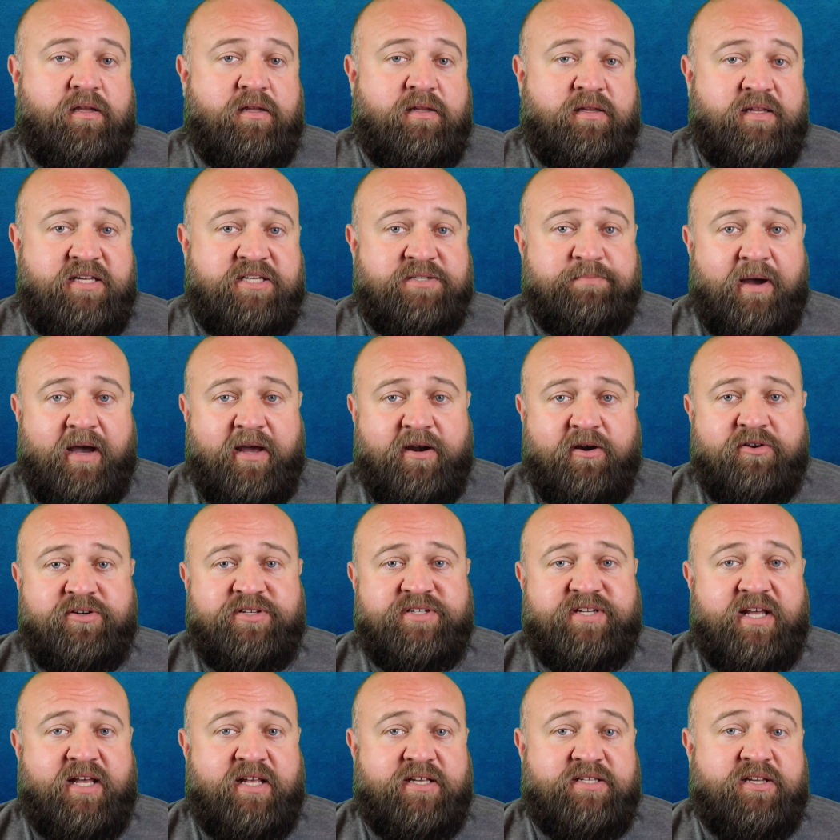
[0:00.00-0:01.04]
These modern
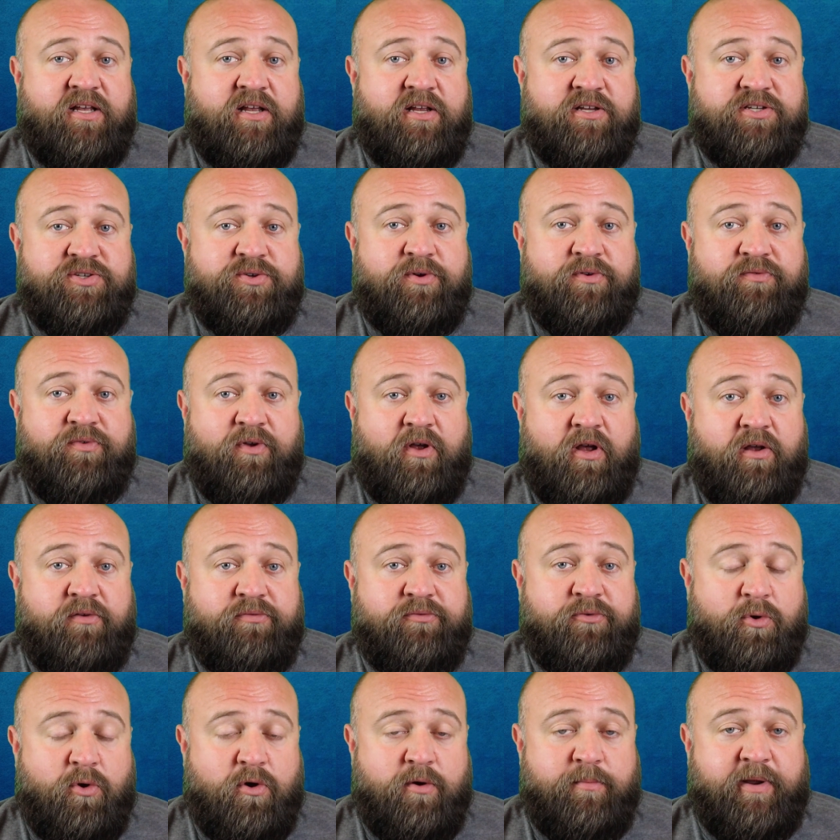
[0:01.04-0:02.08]
tests also involve
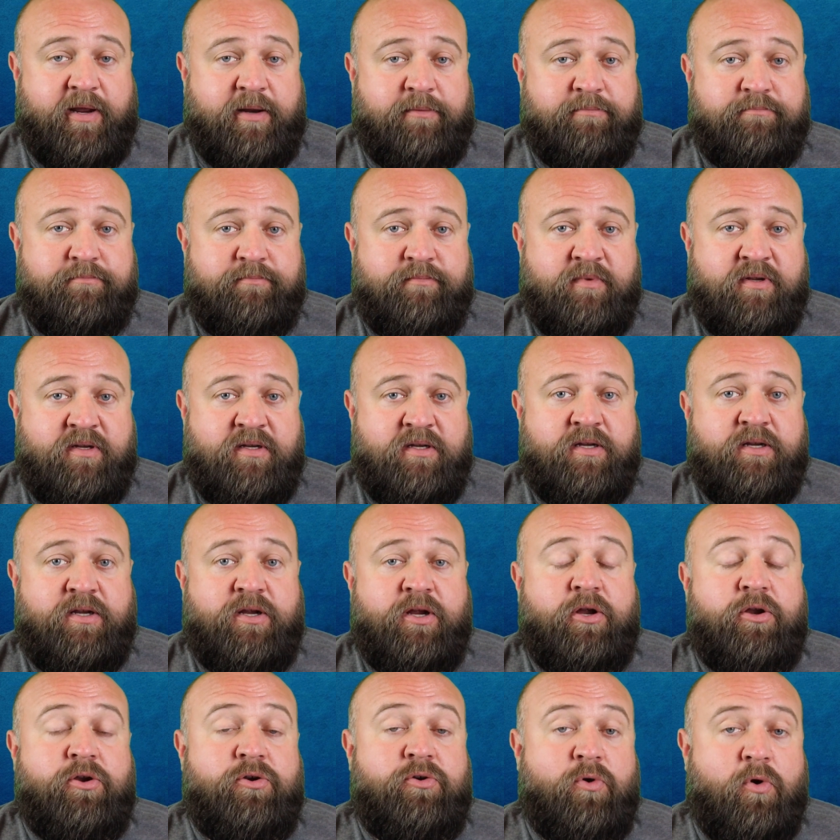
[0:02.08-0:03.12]
norming.
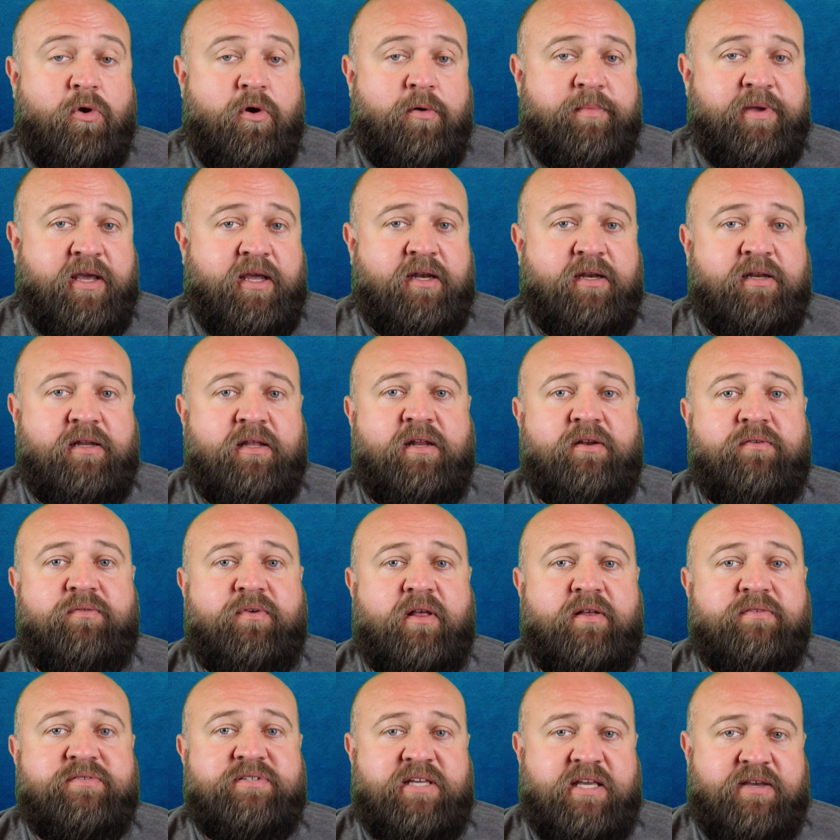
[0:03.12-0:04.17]
Norming
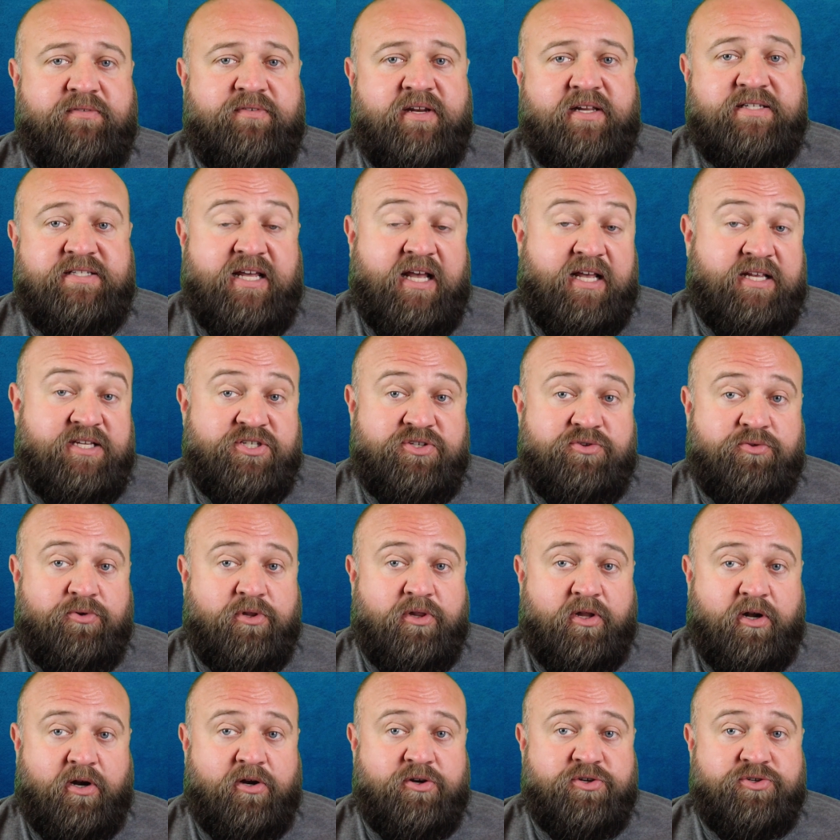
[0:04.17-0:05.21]
involves giving a test to a
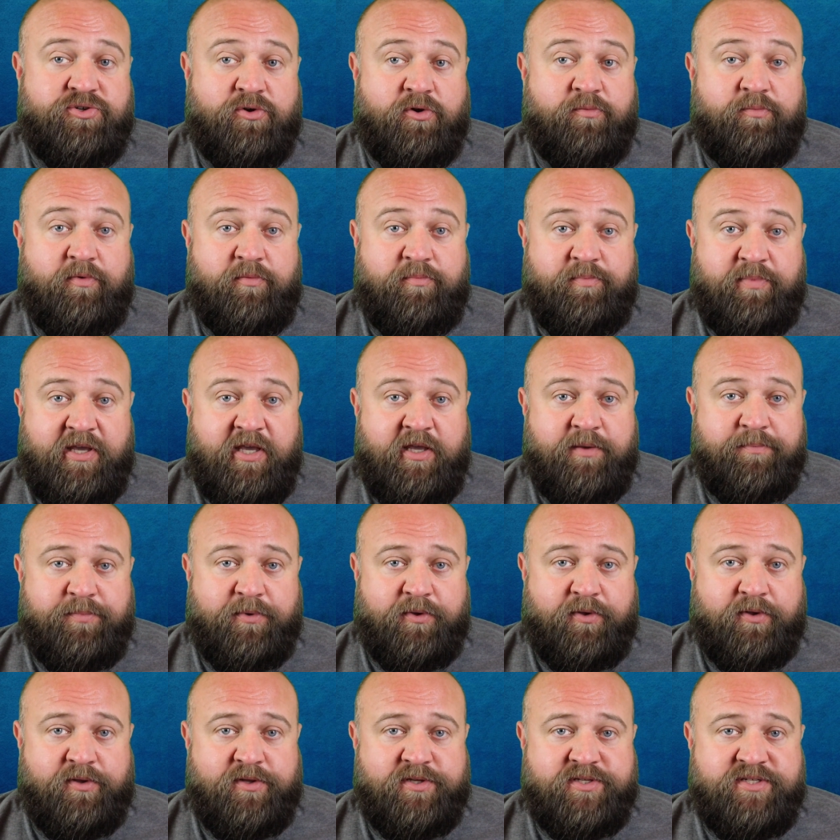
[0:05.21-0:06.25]
large group of
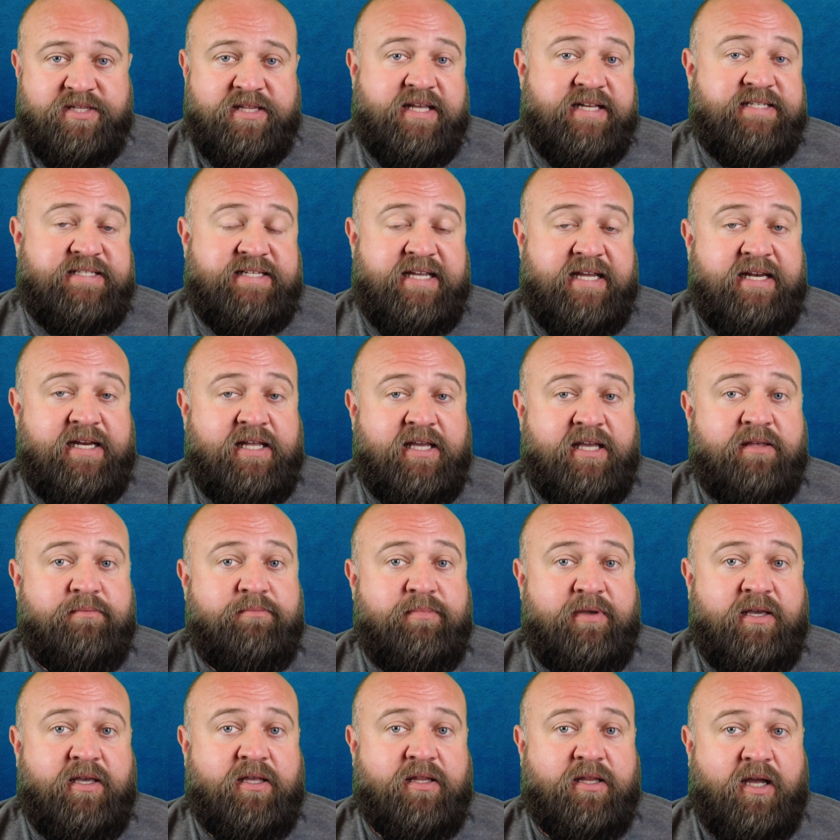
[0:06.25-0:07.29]
people so that data can
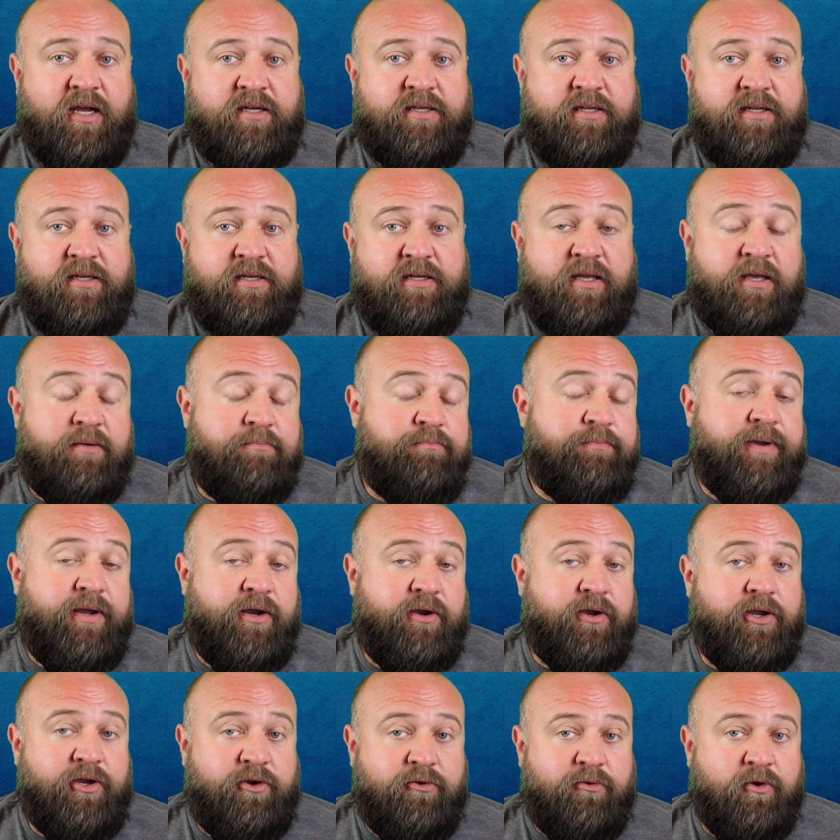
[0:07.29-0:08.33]
be collected
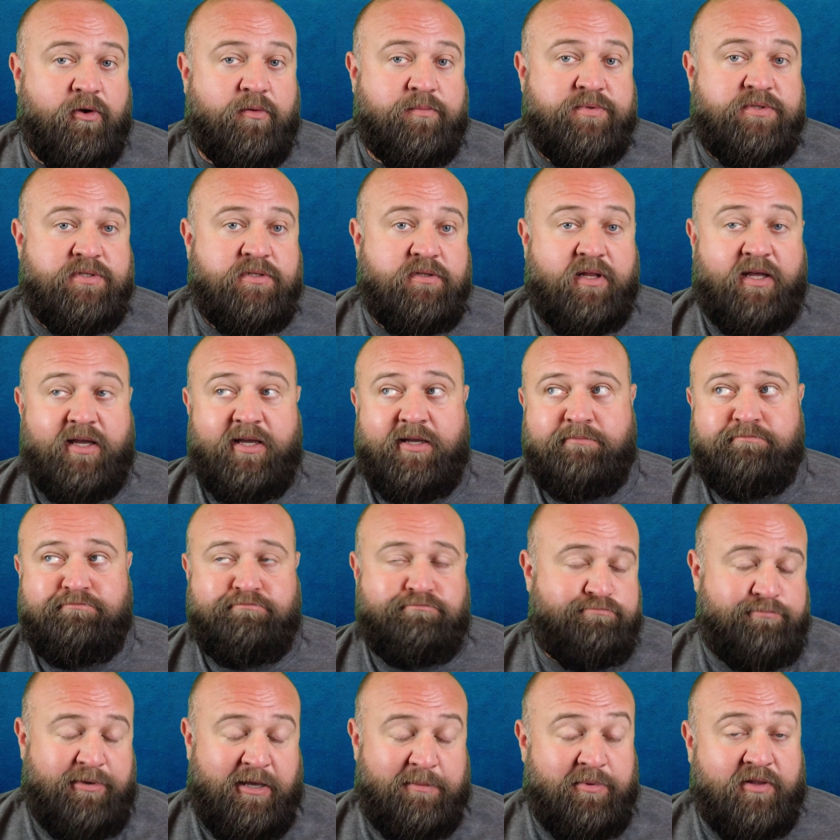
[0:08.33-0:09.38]
comparing groups,
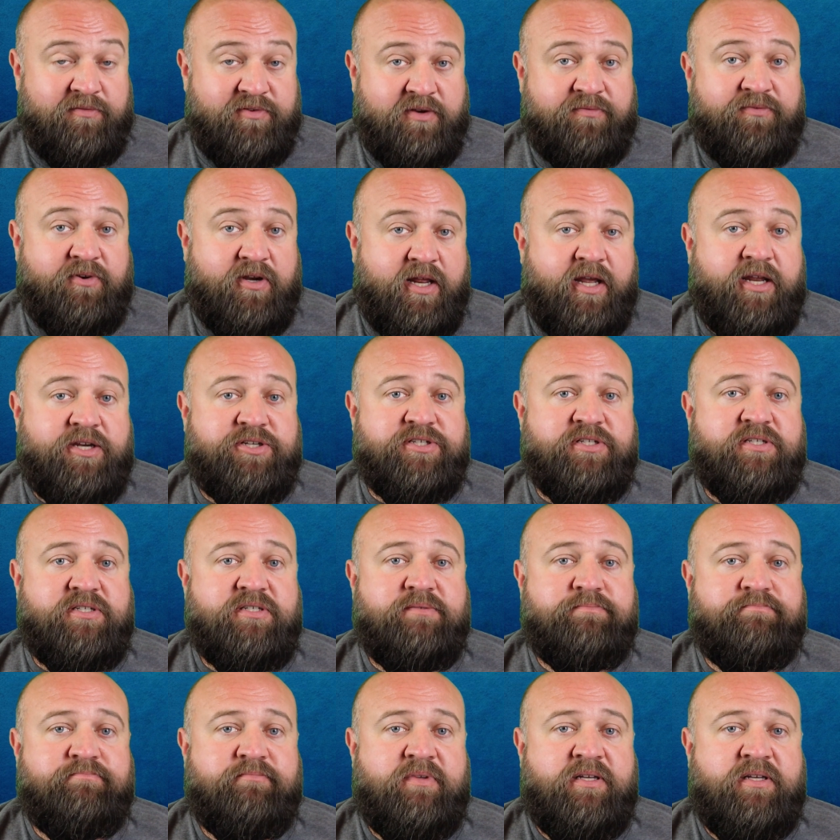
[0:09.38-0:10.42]
like people of different ages.